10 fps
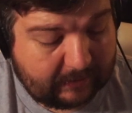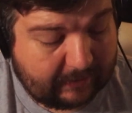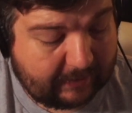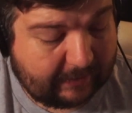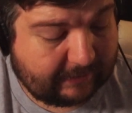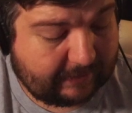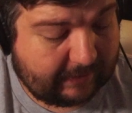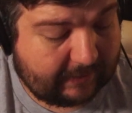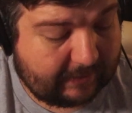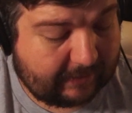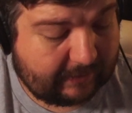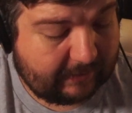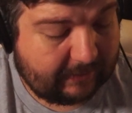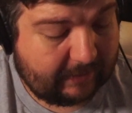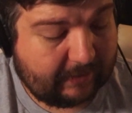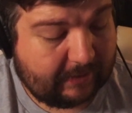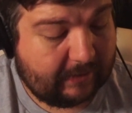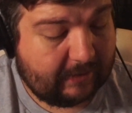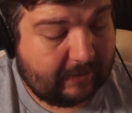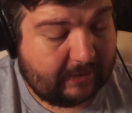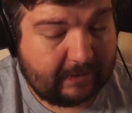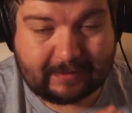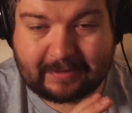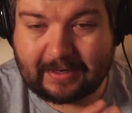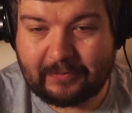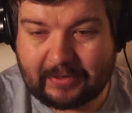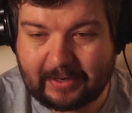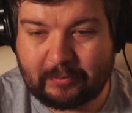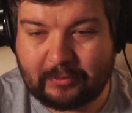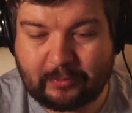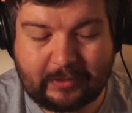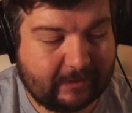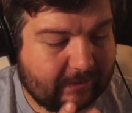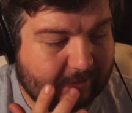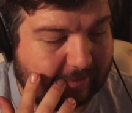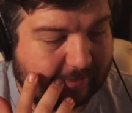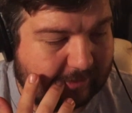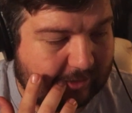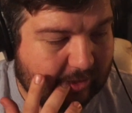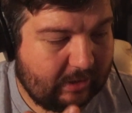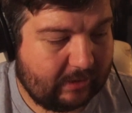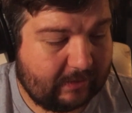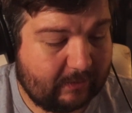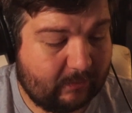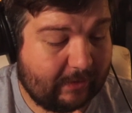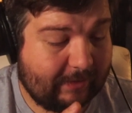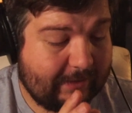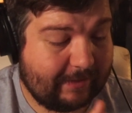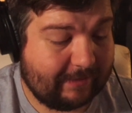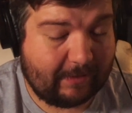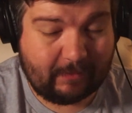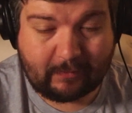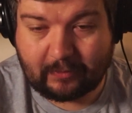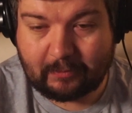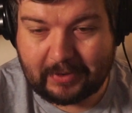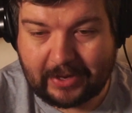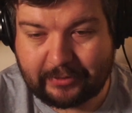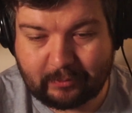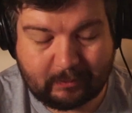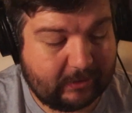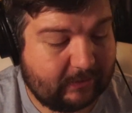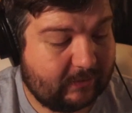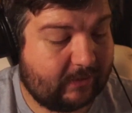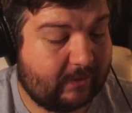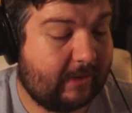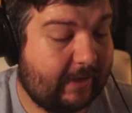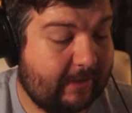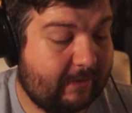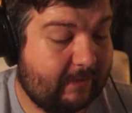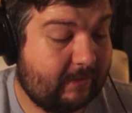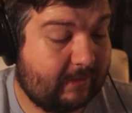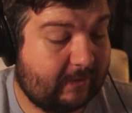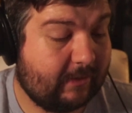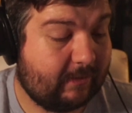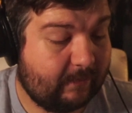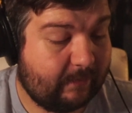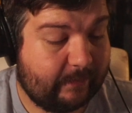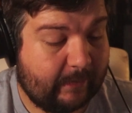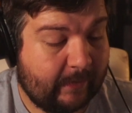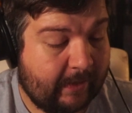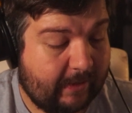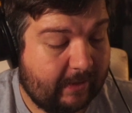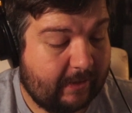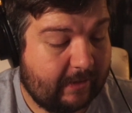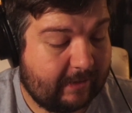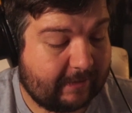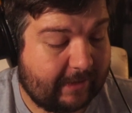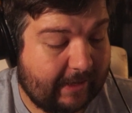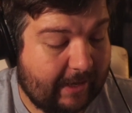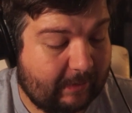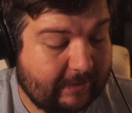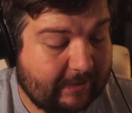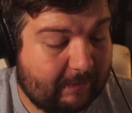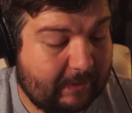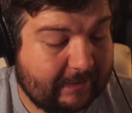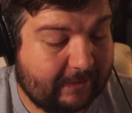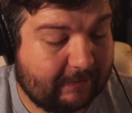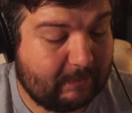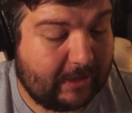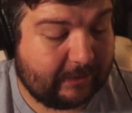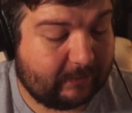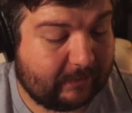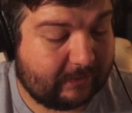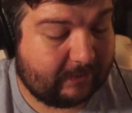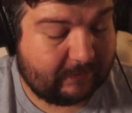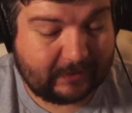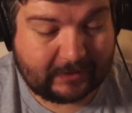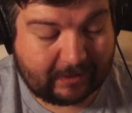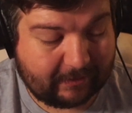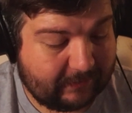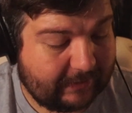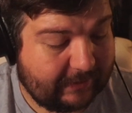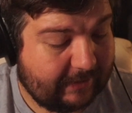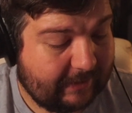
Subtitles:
It's kind of an in-betweener where it does have a full manual mode, so you know, kind of how I taught myself manual photography.